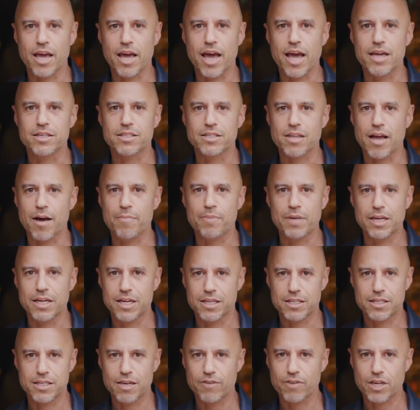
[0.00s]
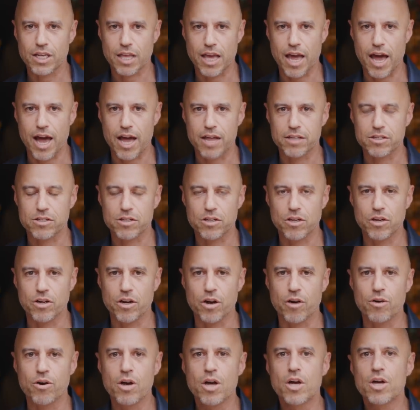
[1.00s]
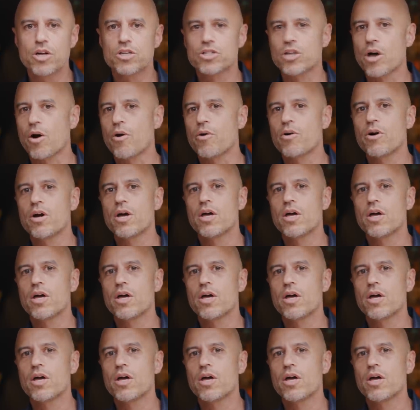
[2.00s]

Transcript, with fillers: hey, stop eating civet cats, you know? So